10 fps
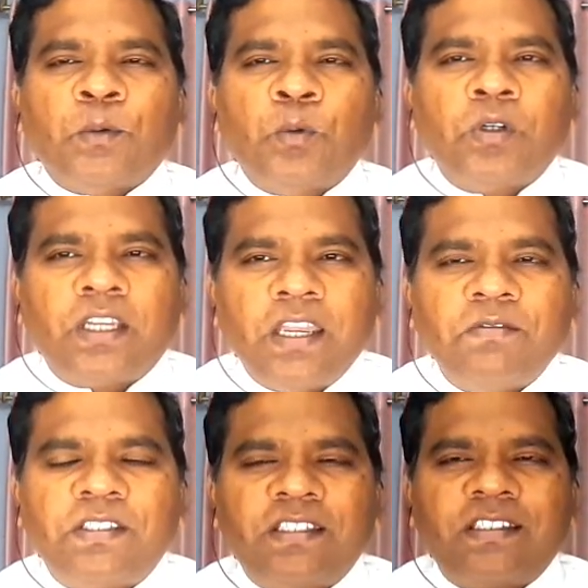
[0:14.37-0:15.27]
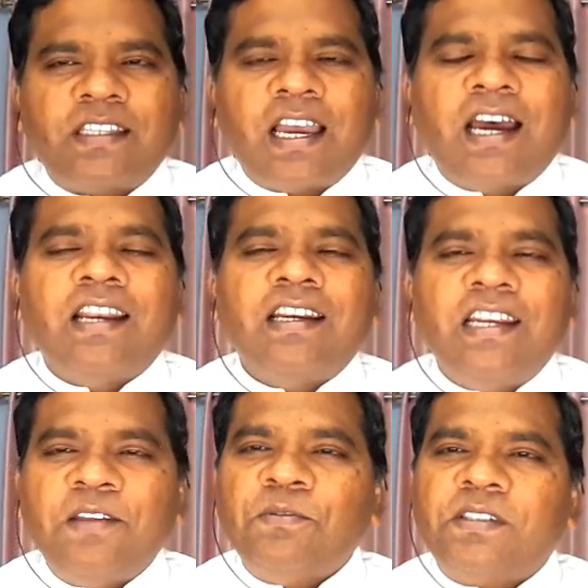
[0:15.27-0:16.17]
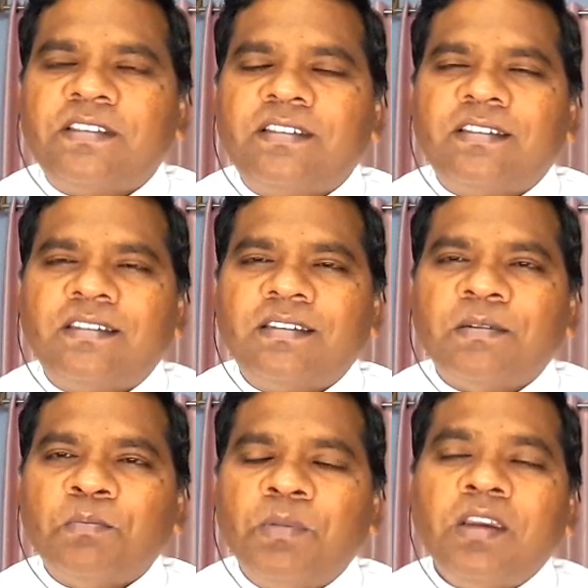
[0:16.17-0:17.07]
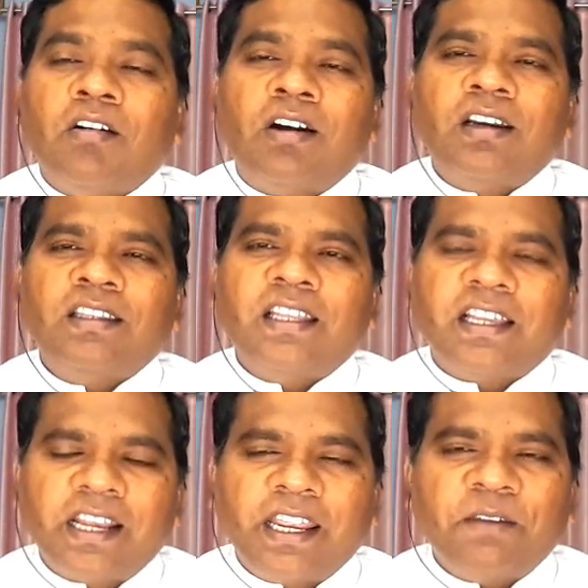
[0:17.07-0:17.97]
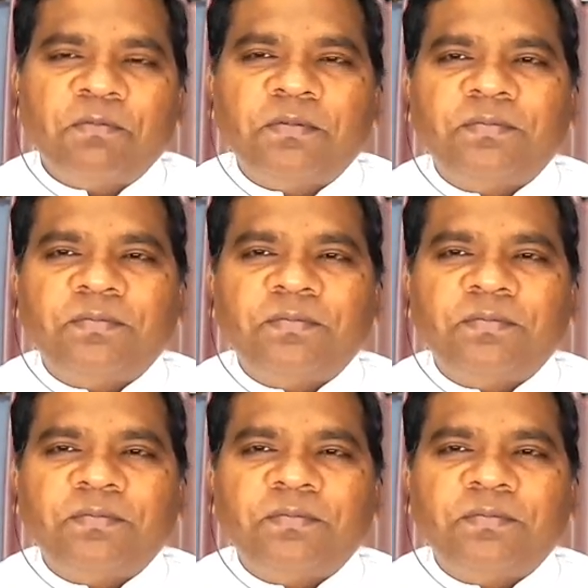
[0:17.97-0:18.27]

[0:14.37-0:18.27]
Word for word: who gives and lives beyond the grave.